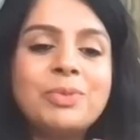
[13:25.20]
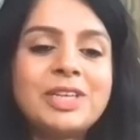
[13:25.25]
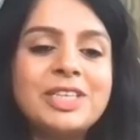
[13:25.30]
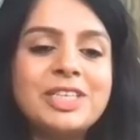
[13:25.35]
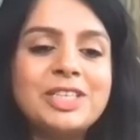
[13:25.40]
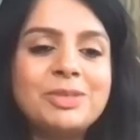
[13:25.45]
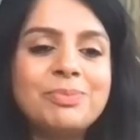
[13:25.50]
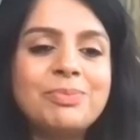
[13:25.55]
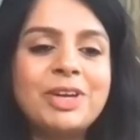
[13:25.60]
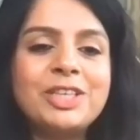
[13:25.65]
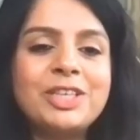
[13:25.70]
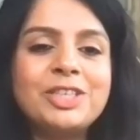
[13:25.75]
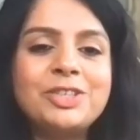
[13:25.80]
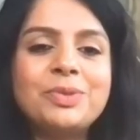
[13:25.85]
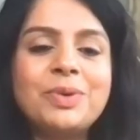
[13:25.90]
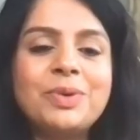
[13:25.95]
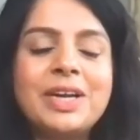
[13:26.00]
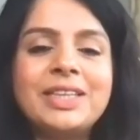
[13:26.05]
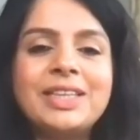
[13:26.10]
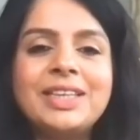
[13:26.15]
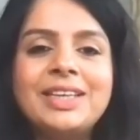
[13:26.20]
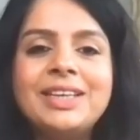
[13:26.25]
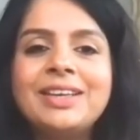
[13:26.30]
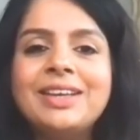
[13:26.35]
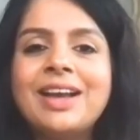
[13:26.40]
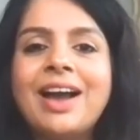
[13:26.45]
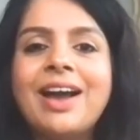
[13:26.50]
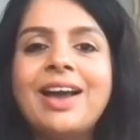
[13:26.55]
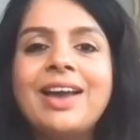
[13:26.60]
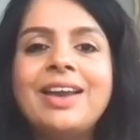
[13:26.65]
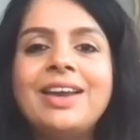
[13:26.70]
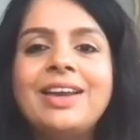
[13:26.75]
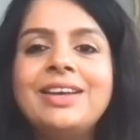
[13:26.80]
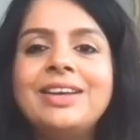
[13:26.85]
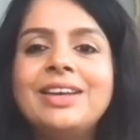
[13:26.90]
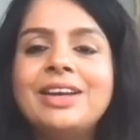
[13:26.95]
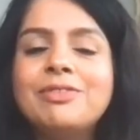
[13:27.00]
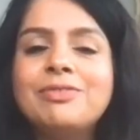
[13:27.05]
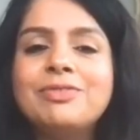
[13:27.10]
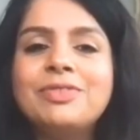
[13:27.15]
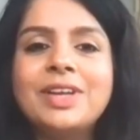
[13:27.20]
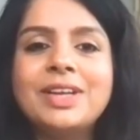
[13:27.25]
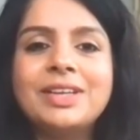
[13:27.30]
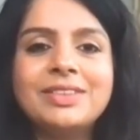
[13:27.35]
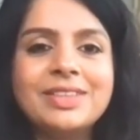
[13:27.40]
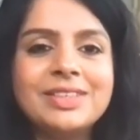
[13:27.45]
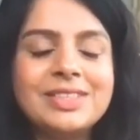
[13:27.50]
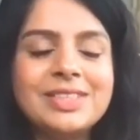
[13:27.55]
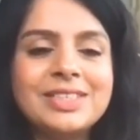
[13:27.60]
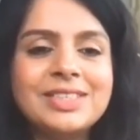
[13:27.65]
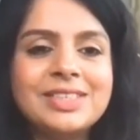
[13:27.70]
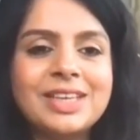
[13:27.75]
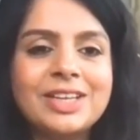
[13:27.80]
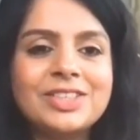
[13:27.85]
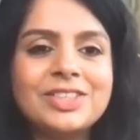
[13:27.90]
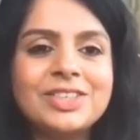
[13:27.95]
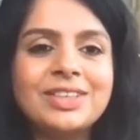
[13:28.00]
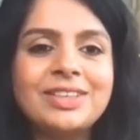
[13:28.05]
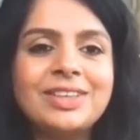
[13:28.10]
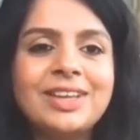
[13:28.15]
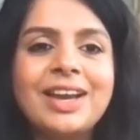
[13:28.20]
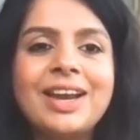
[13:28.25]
Thank you so much, Manju. I think I loved this discussion,